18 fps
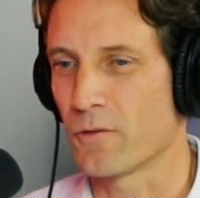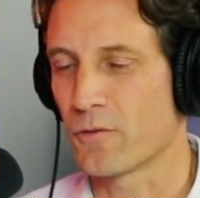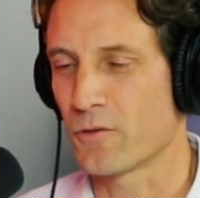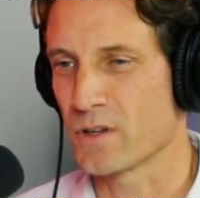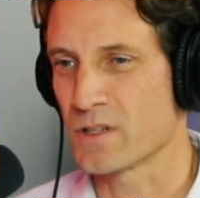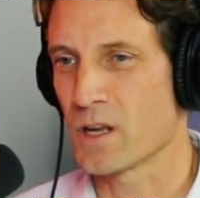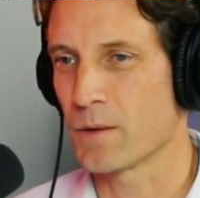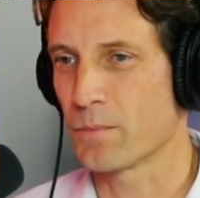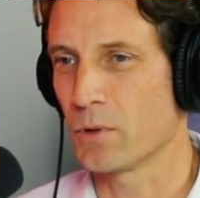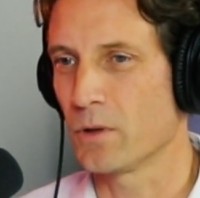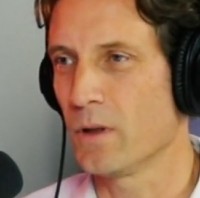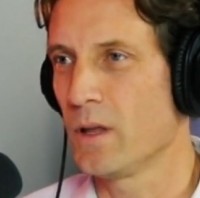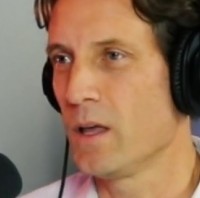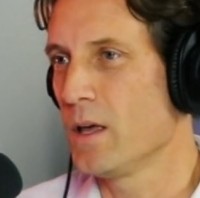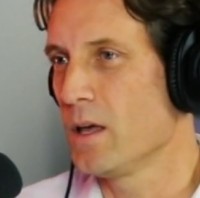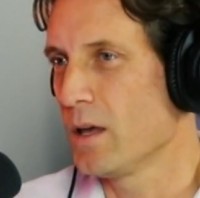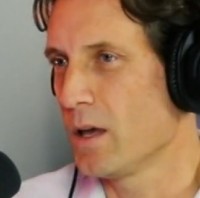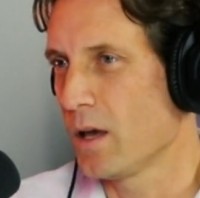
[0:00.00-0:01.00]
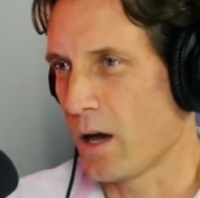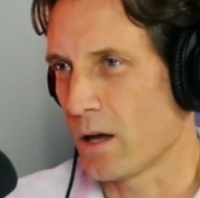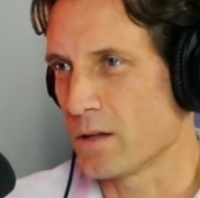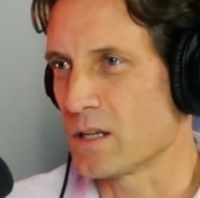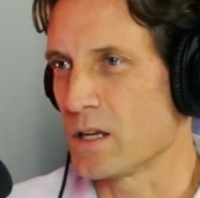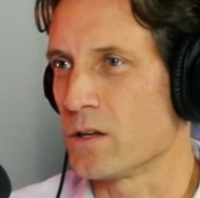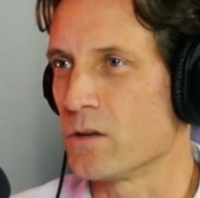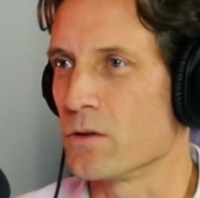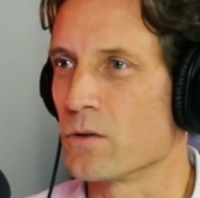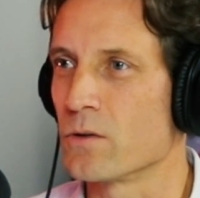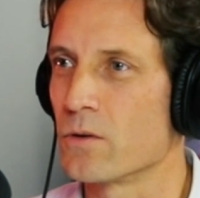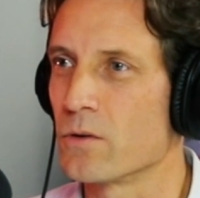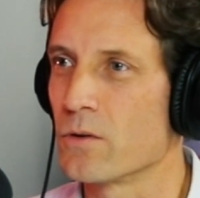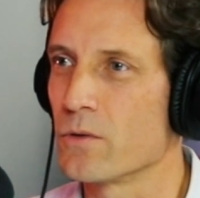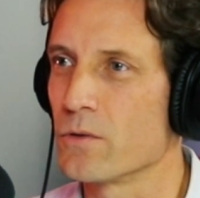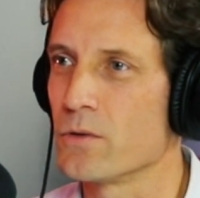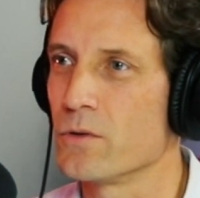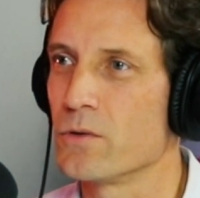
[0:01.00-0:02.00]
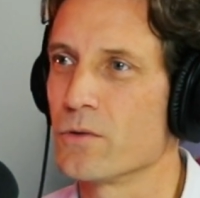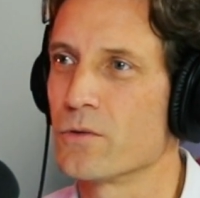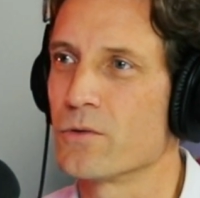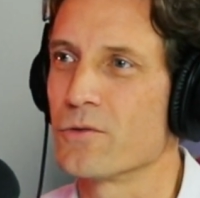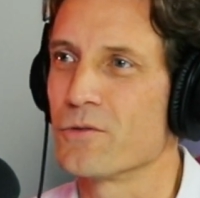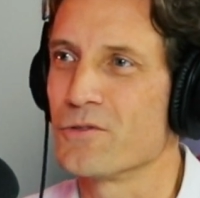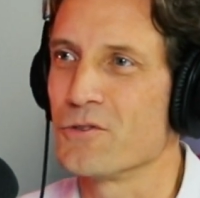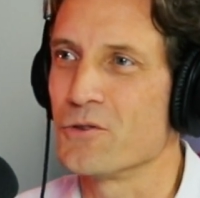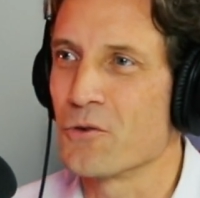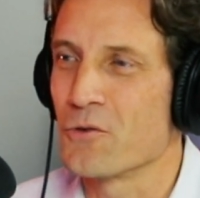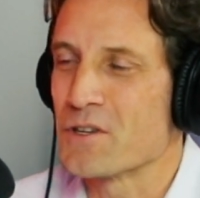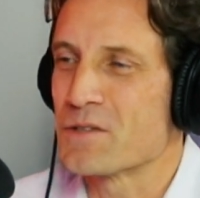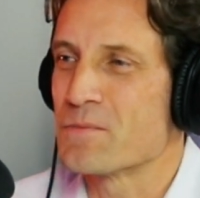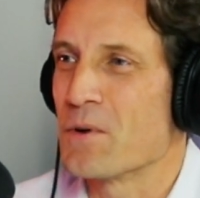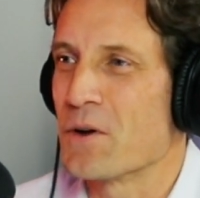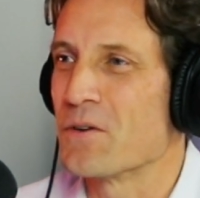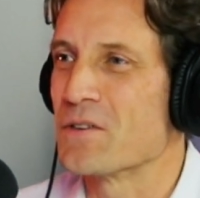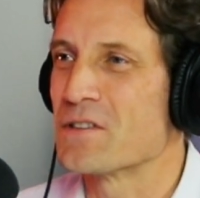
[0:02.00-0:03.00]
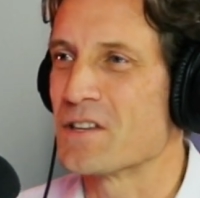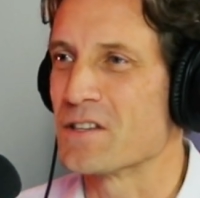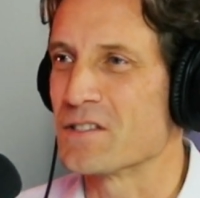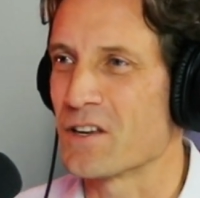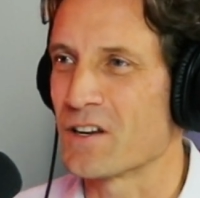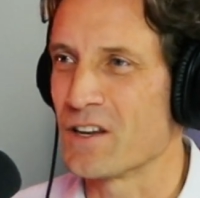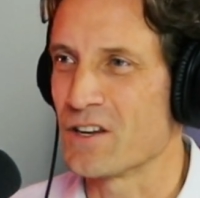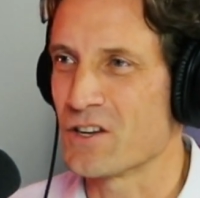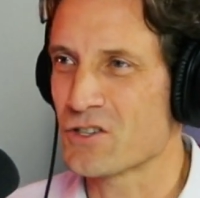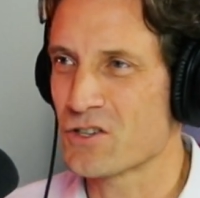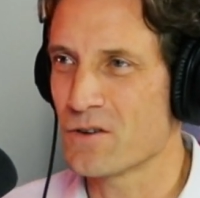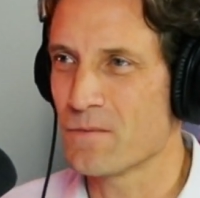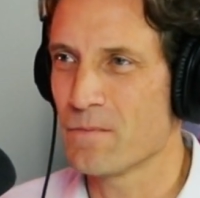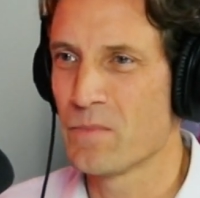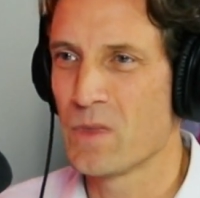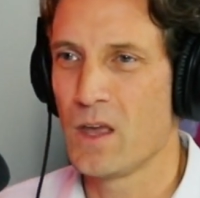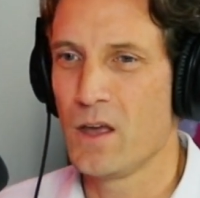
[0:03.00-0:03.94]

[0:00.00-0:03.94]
For example, I take your experience as a clinician.